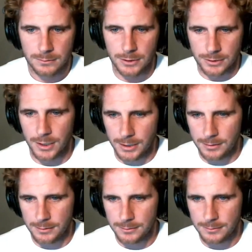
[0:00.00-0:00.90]
Good,
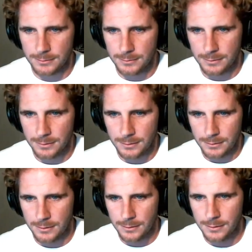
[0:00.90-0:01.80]
good?
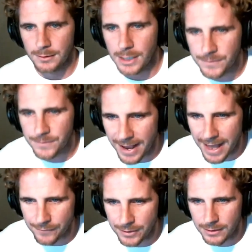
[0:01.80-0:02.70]
if you're
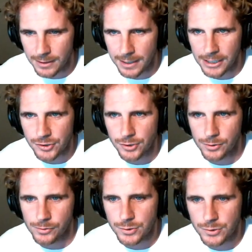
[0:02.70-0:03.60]
having
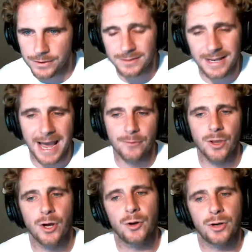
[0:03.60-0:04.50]
issues with the
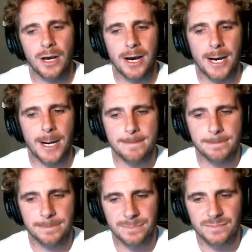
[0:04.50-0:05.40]
download,
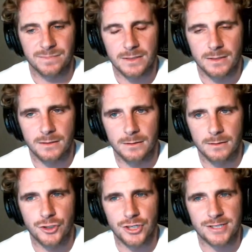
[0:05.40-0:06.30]
um,
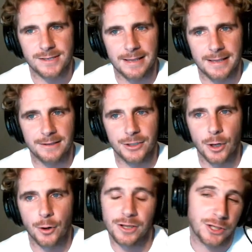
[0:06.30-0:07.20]
just uh,
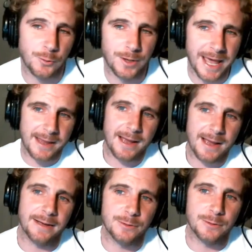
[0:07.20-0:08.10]
go to the Q and
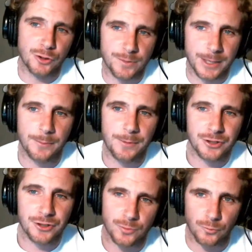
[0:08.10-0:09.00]
A. Uh, you should be able
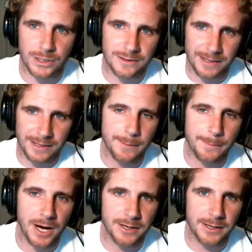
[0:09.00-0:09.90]
to just click
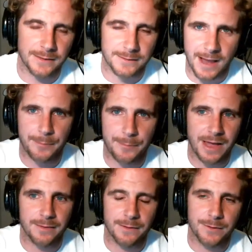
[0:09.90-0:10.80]
the button at the top of
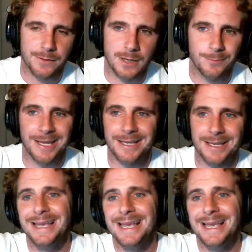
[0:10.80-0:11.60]
that Live the Dream link,